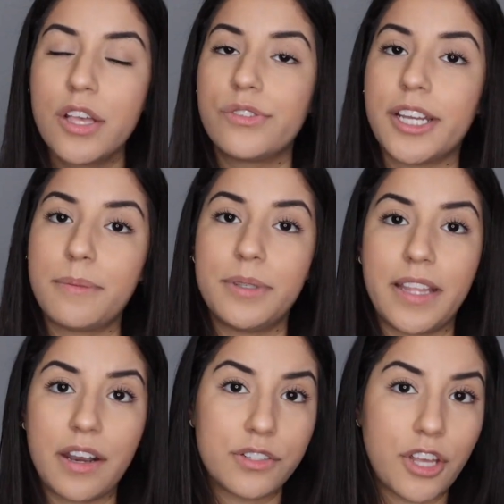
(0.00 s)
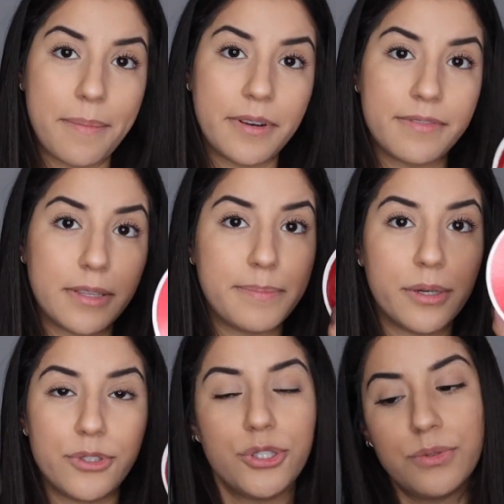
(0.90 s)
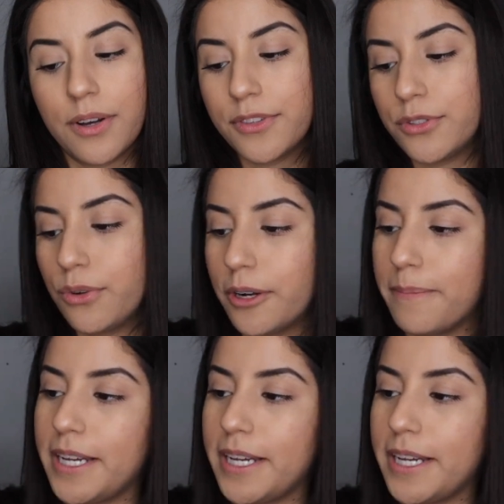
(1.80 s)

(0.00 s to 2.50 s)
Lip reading: so I could put that on top of the bow too on the door.